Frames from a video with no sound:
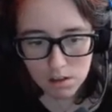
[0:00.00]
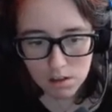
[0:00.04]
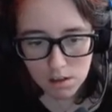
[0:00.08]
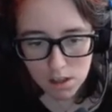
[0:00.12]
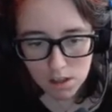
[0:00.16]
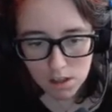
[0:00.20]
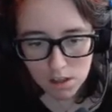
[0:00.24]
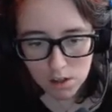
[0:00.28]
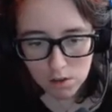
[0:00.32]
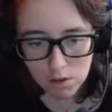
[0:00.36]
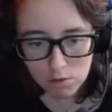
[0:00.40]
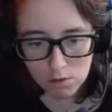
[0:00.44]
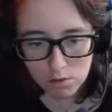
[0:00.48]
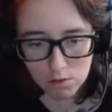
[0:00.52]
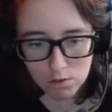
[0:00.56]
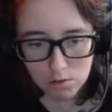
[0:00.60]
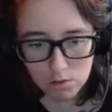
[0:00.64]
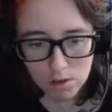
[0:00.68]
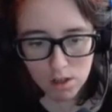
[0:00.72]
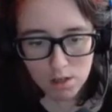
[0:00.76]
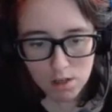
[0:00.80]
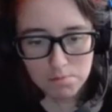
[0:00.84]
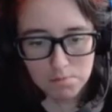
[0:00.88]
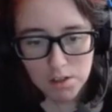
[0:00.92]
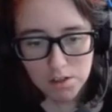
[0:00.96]
Like
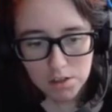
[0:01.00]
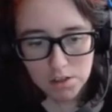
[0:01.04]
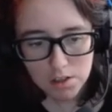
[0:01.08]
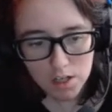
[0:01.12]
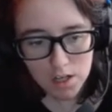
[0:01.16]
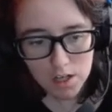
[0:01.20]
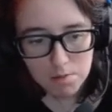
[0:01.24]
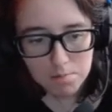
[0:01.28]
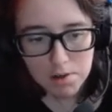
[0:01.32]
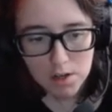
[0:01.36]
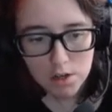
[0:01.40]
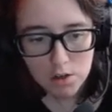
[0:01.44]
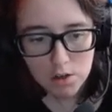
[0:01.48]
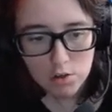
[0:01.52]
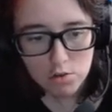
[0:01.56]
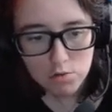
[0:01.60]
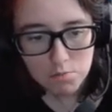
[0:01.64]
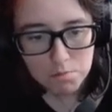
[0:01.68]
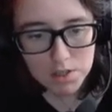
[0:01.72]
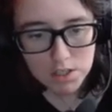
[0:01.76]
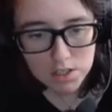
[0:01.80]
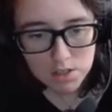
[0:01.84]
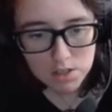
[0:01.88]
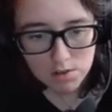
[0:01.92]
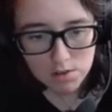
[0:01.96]
you, I'm not the kind of man who
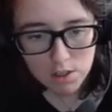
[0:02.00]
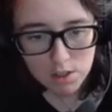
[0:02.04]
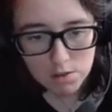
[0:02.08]
beats